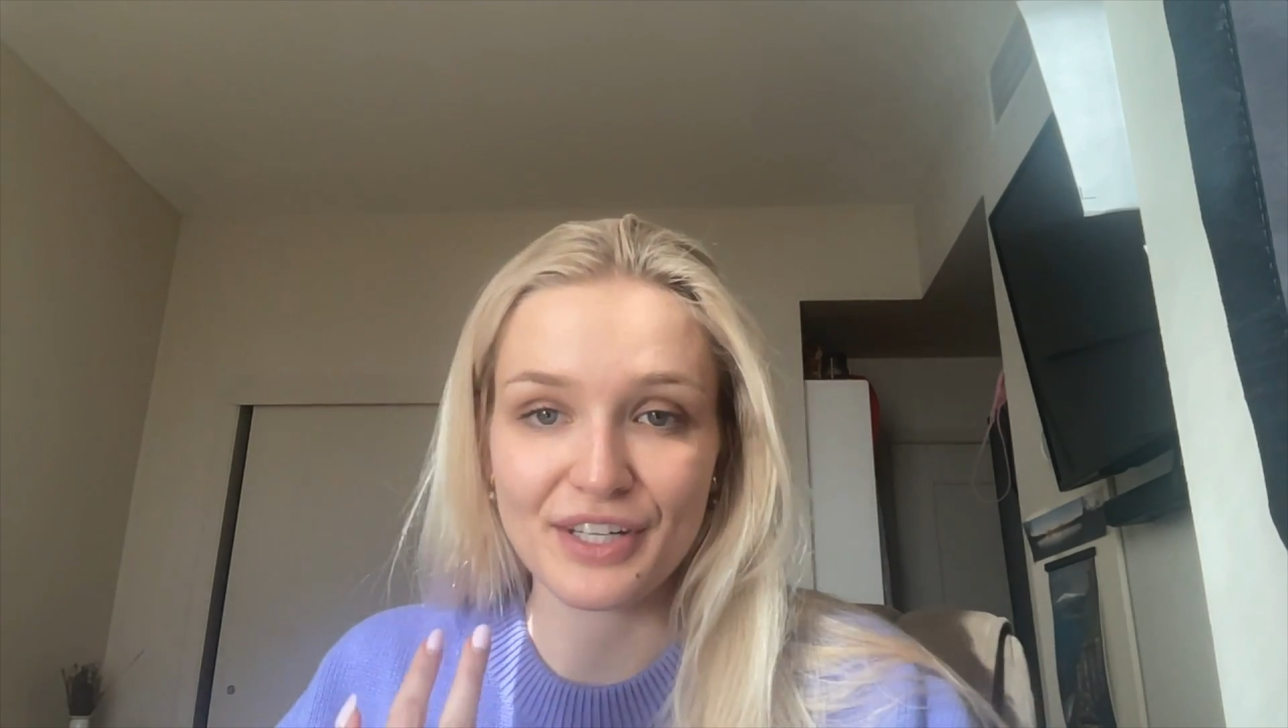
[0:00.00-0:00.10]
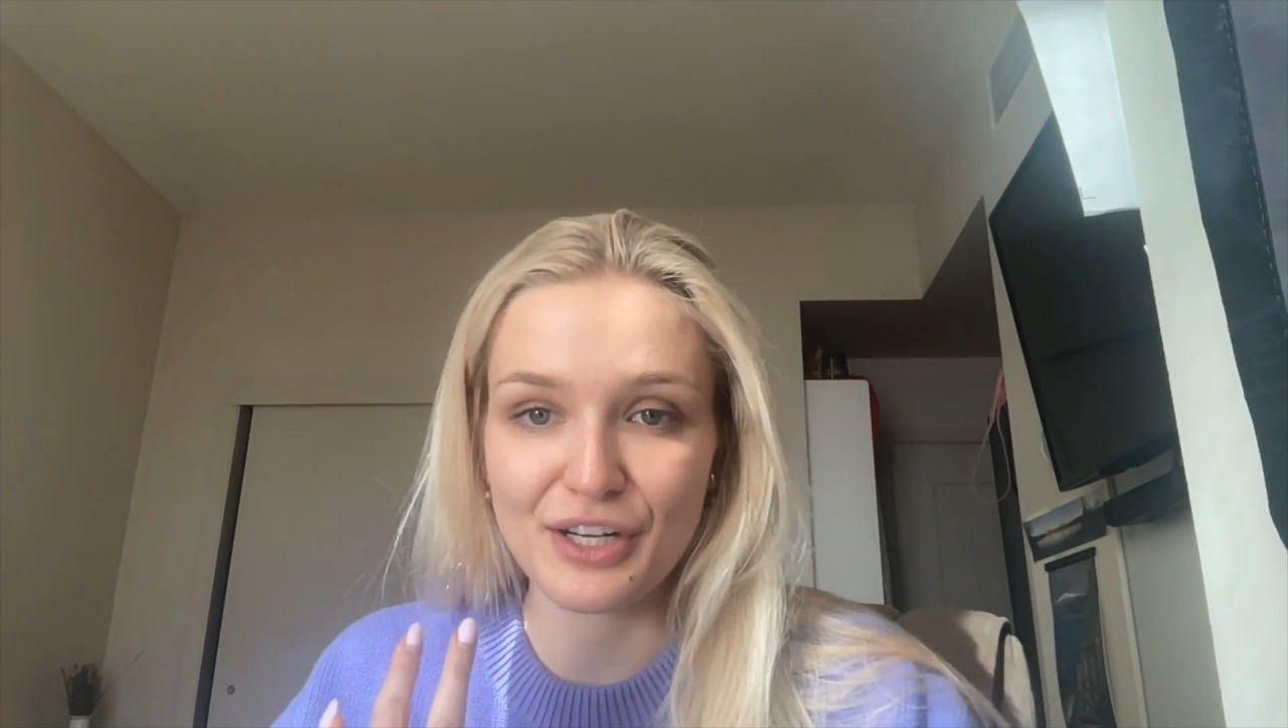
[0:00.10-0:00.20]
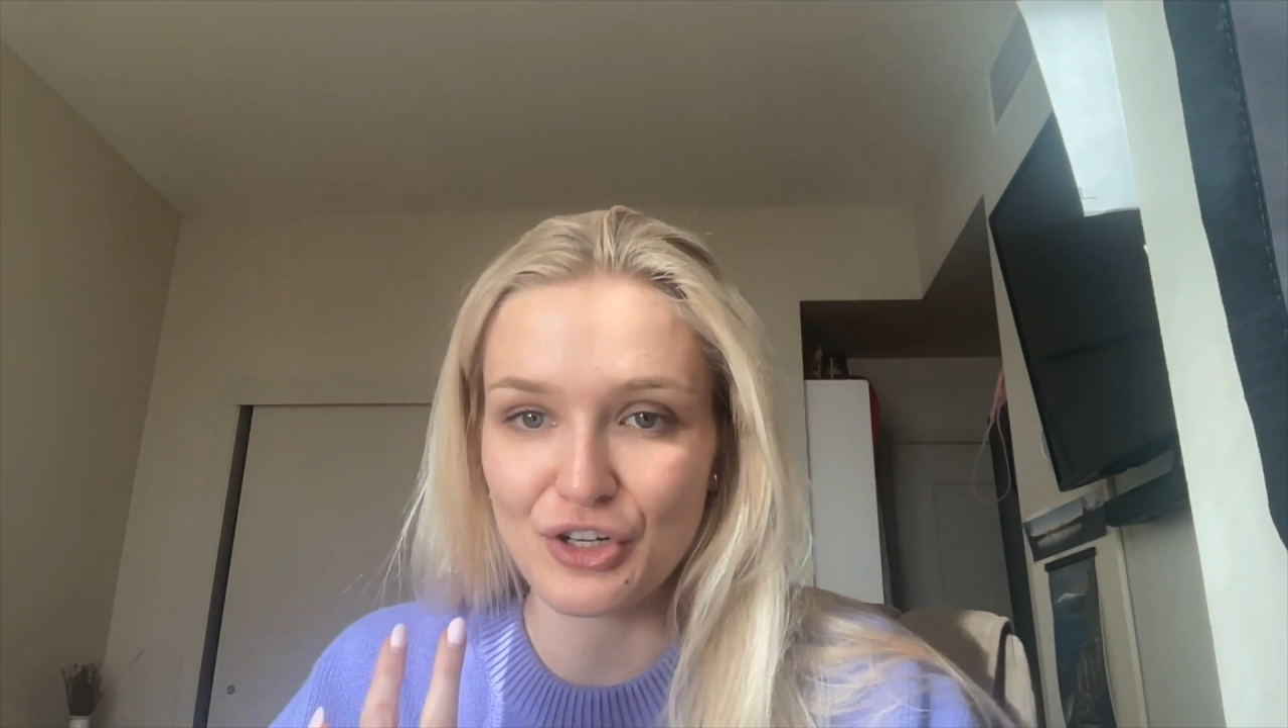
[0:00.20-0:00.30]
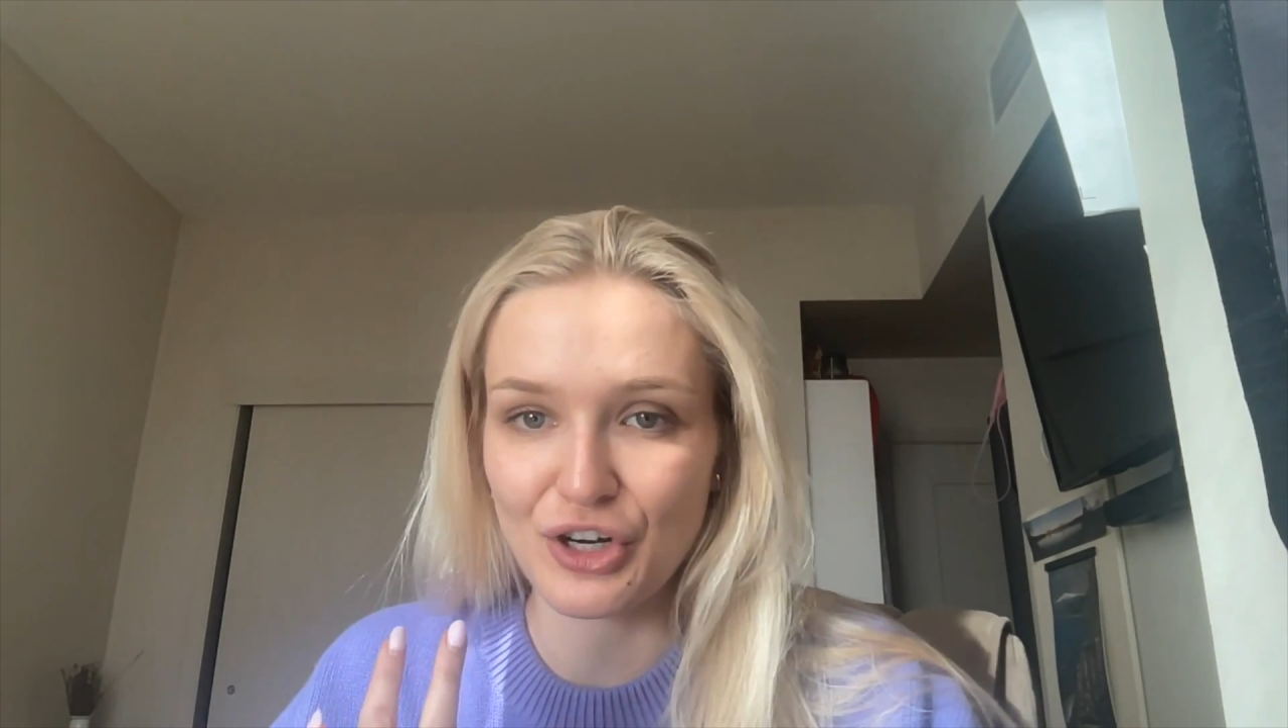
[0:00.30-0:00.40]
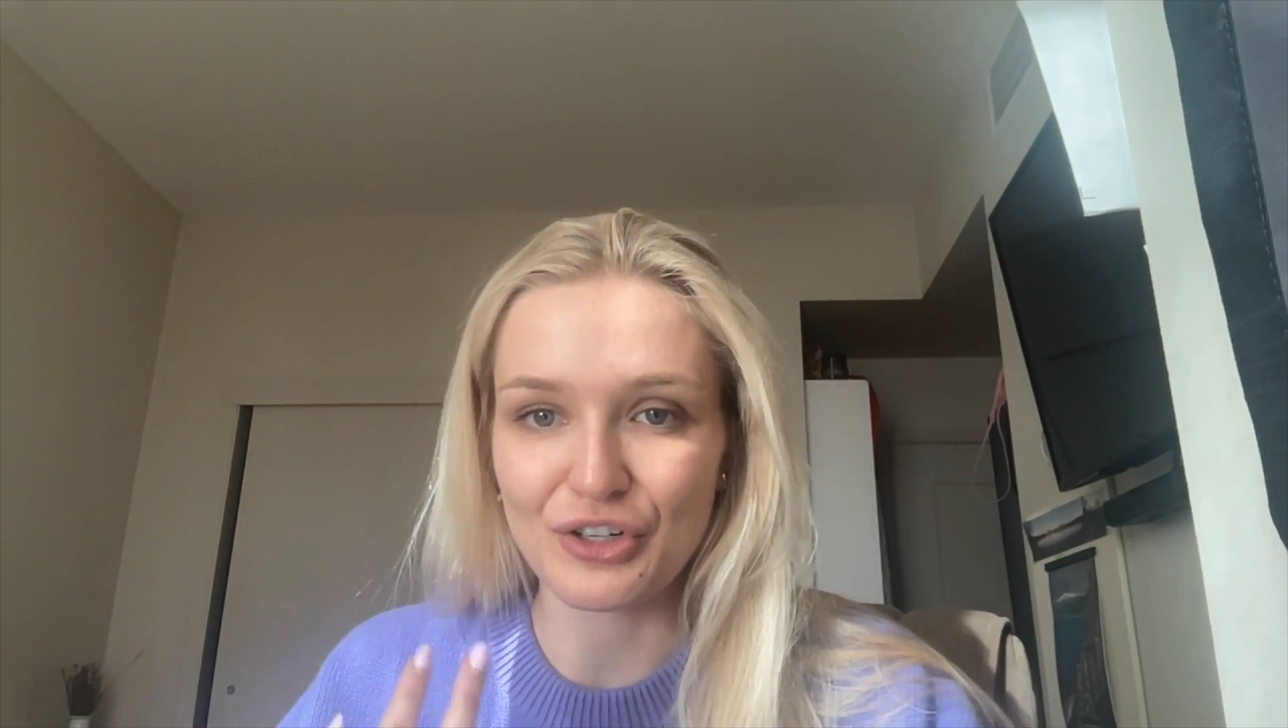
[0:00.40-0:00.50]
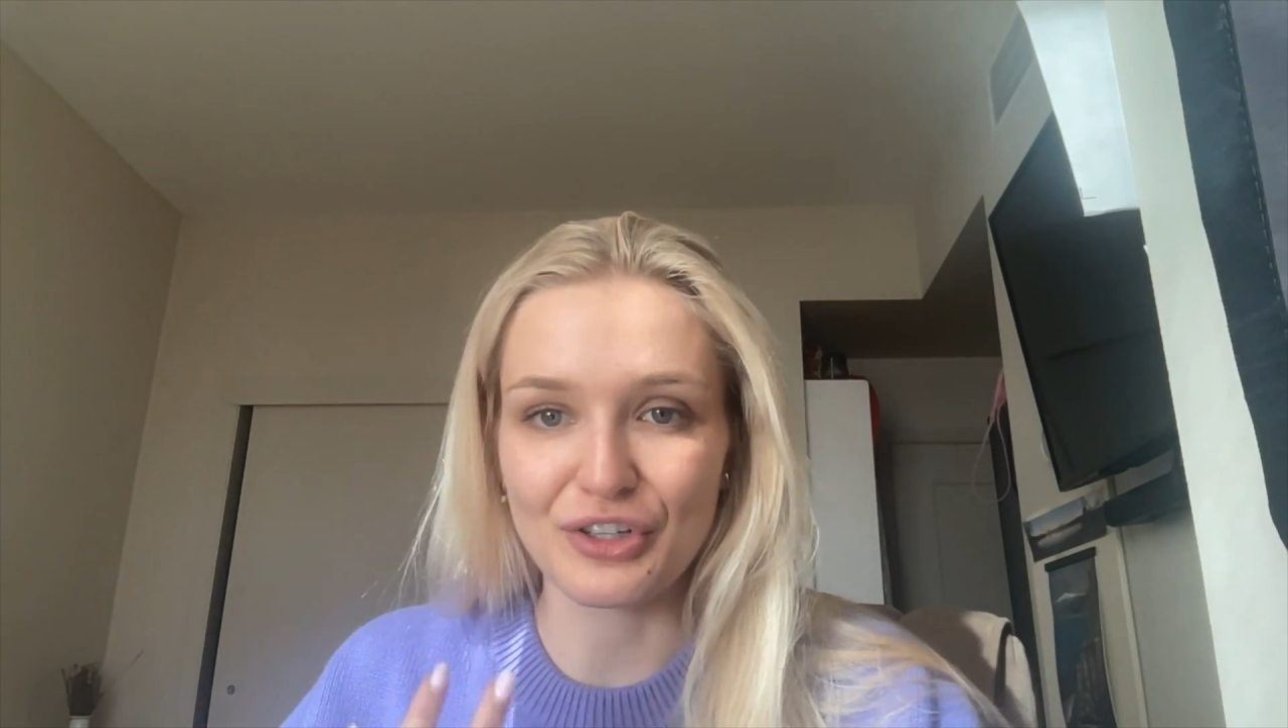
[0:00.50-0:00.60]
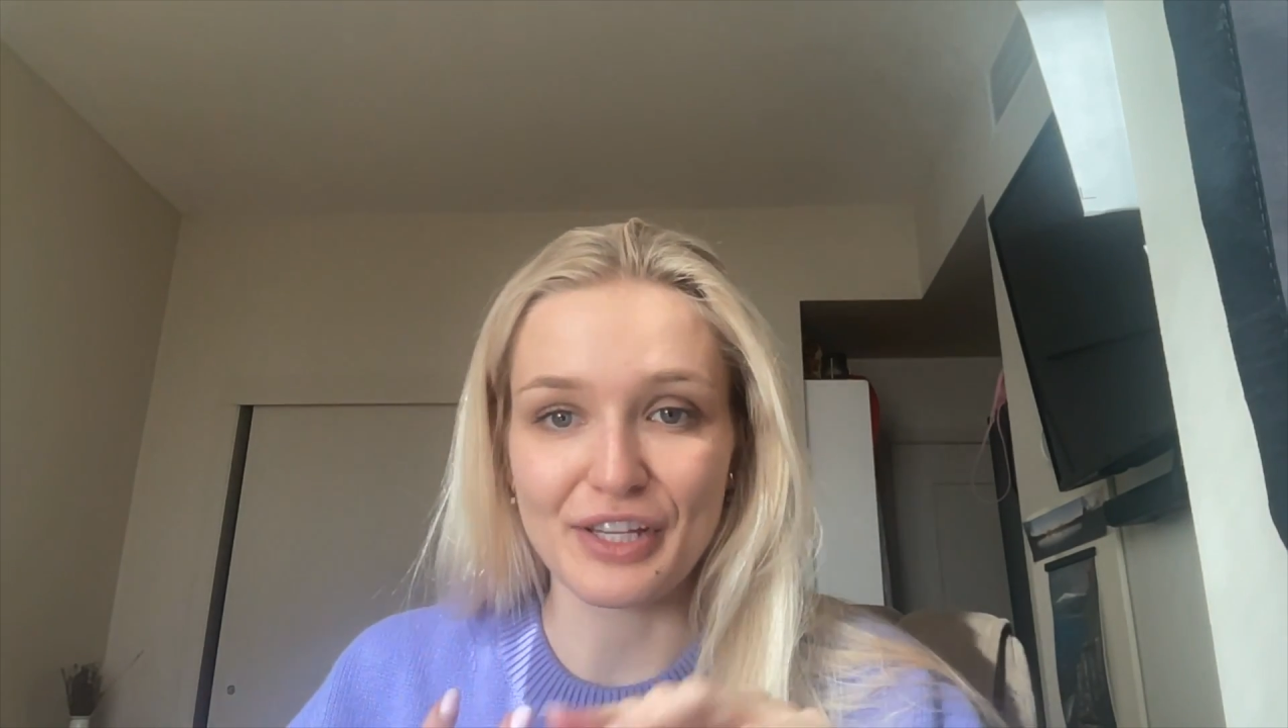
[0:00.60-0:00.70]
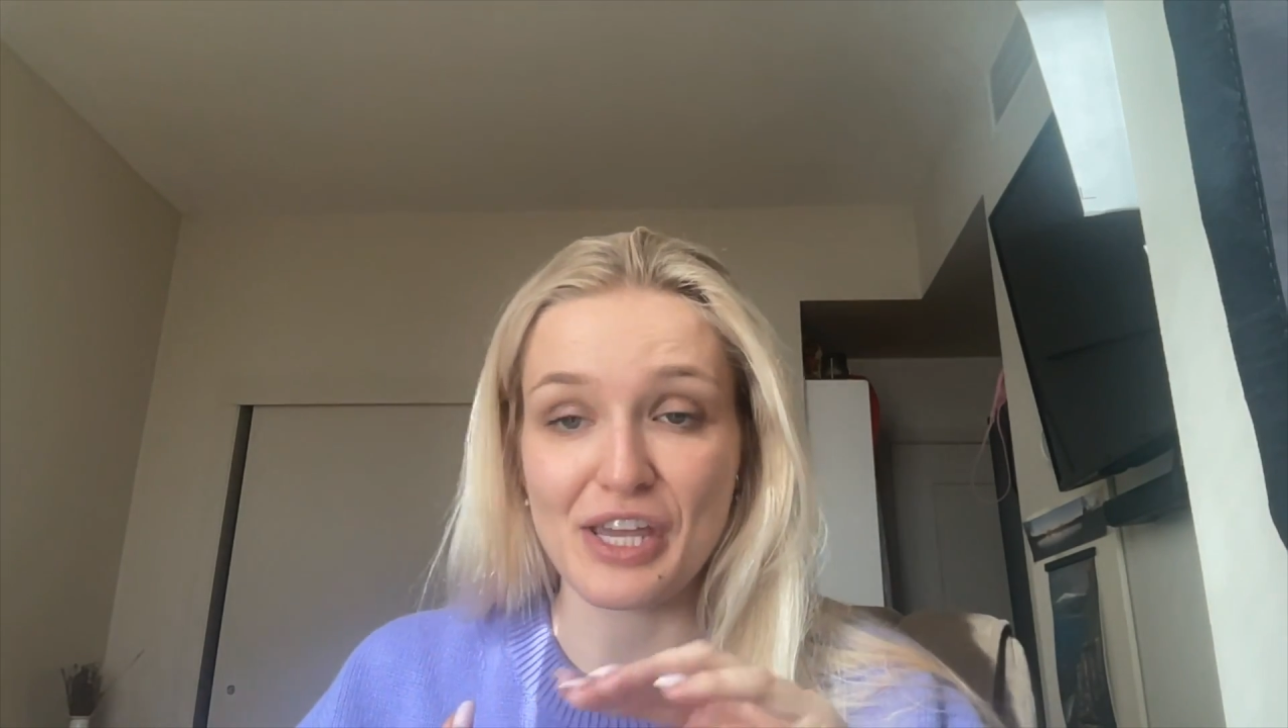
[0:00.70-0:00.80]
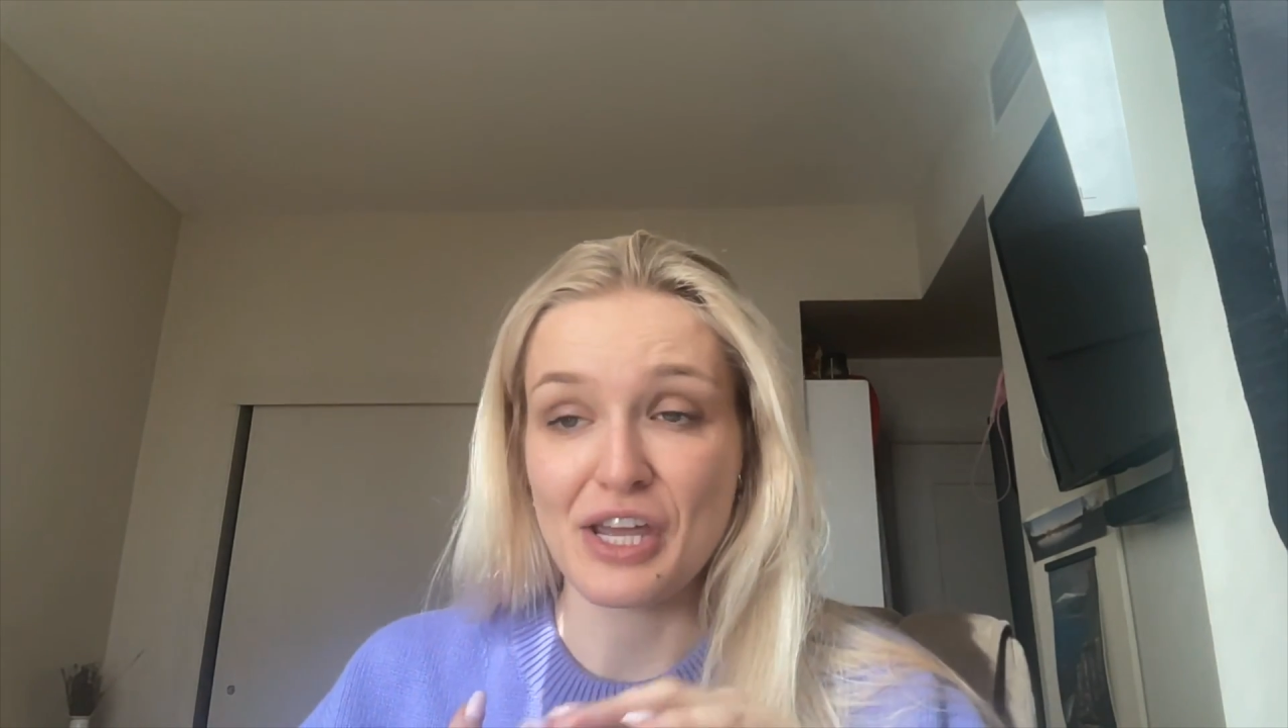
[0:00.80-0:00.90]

internally?